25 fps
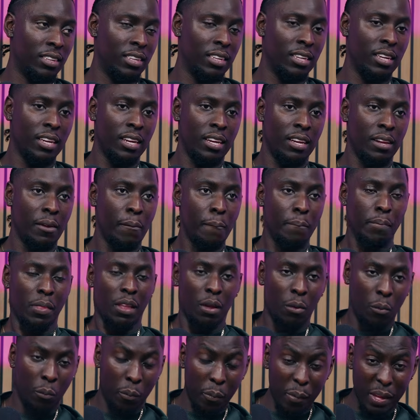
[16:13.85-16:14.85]

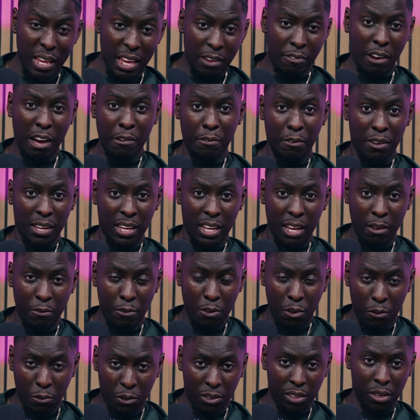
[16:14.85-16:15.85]
Me, if I forgive
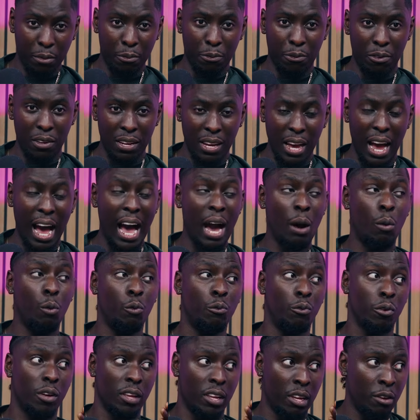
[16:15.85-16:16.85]
you for something, I will
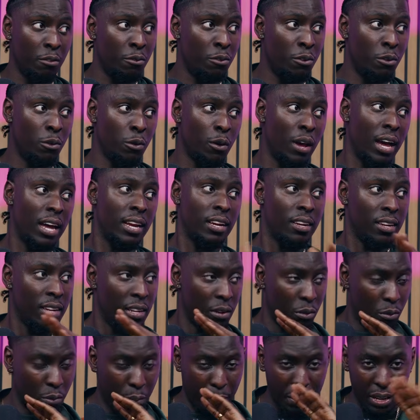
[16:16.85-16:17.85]
forgive you and it
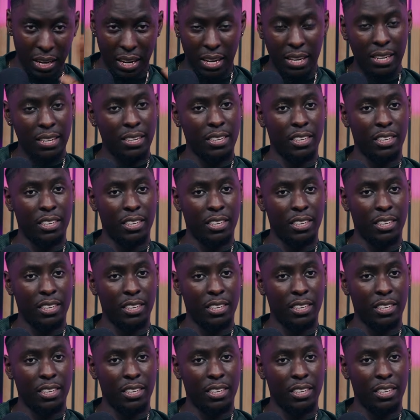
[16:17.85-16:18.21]
will be a clean.